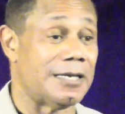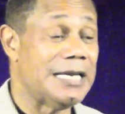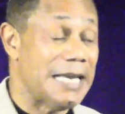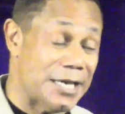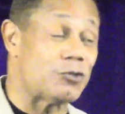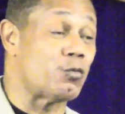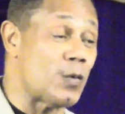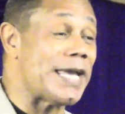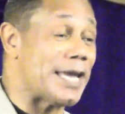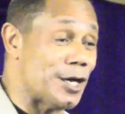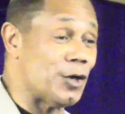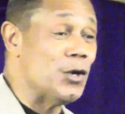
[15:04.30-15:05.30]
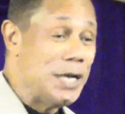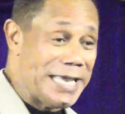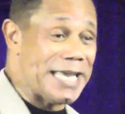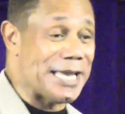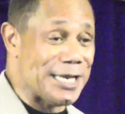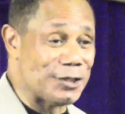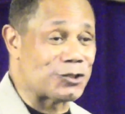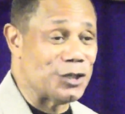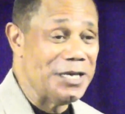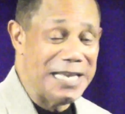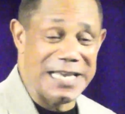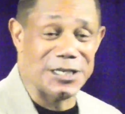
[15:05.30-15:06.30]
His will is
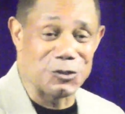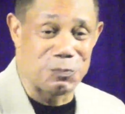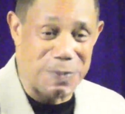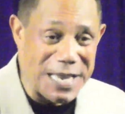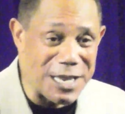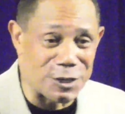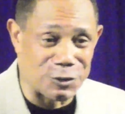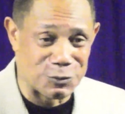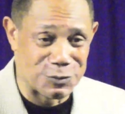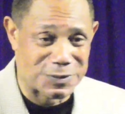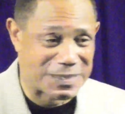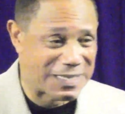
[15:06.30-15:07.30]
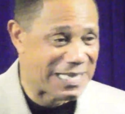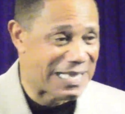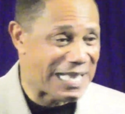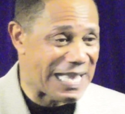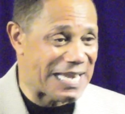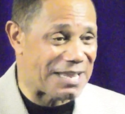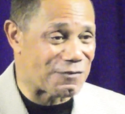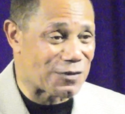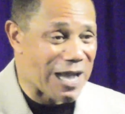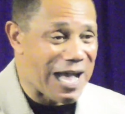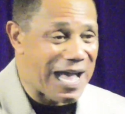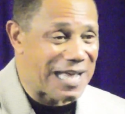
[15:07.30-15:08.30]
his bill. And if
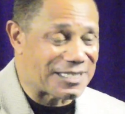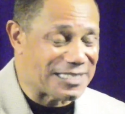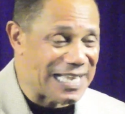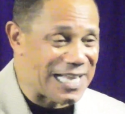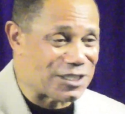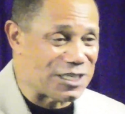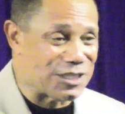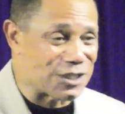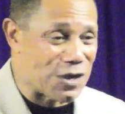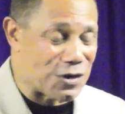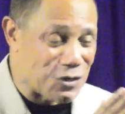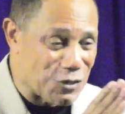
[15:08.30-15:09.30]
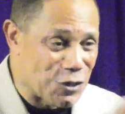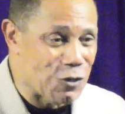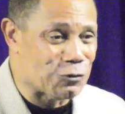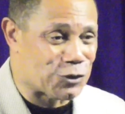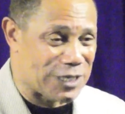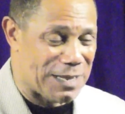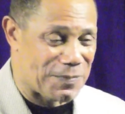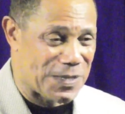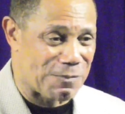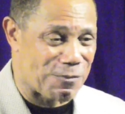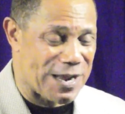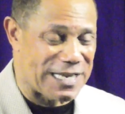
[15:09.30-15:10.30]
God says he's going to do
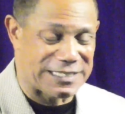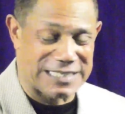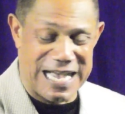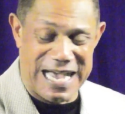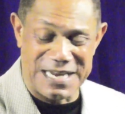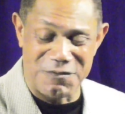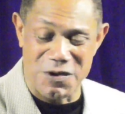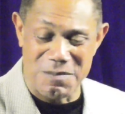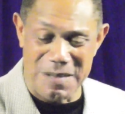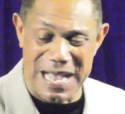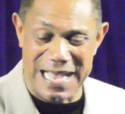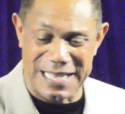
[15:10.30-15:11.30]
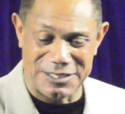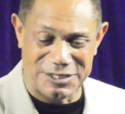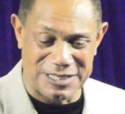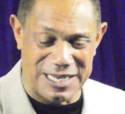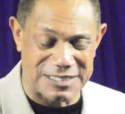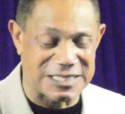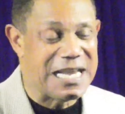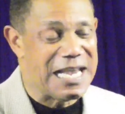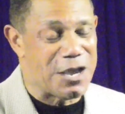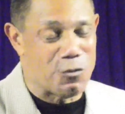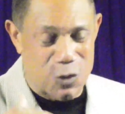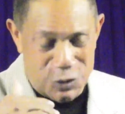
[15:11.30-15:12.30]
something, praise God, he reminds us
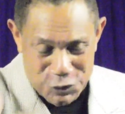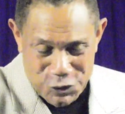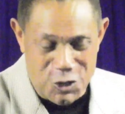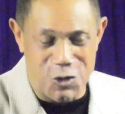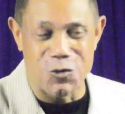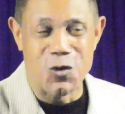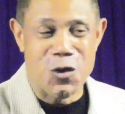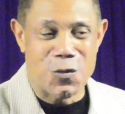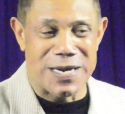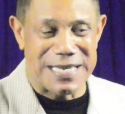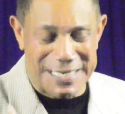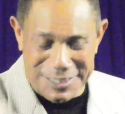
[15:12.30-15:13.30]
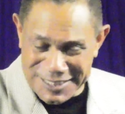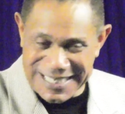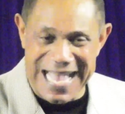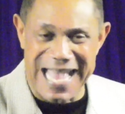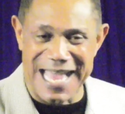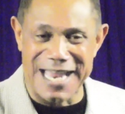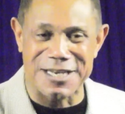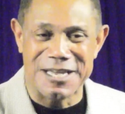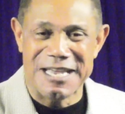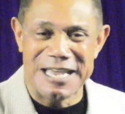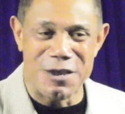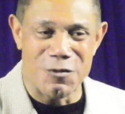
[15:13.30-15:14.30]
he will do what he said
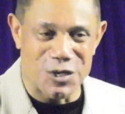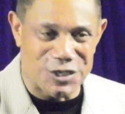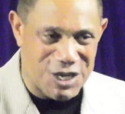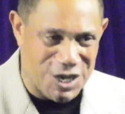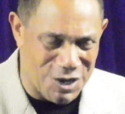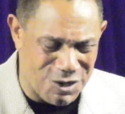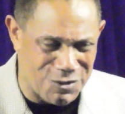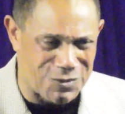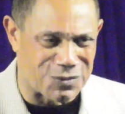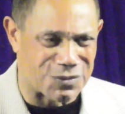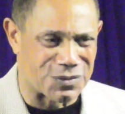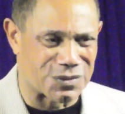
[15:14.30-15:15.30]
he will do.